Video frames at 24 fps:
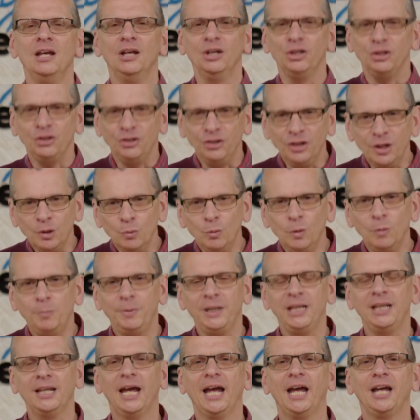you will be
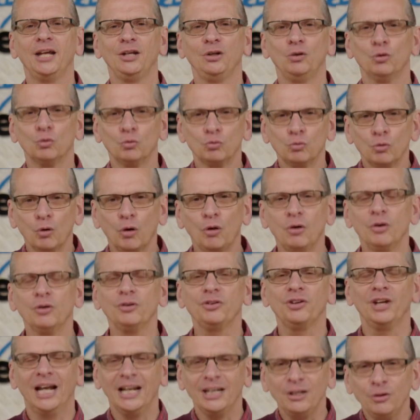there, your rod
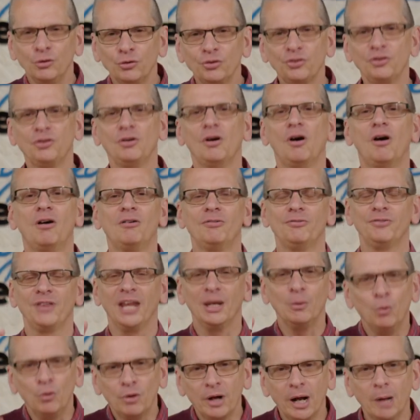and your staff, they
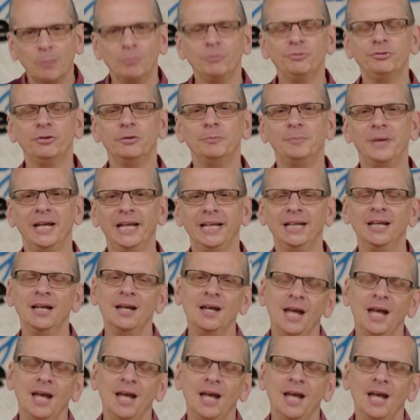will comfort me.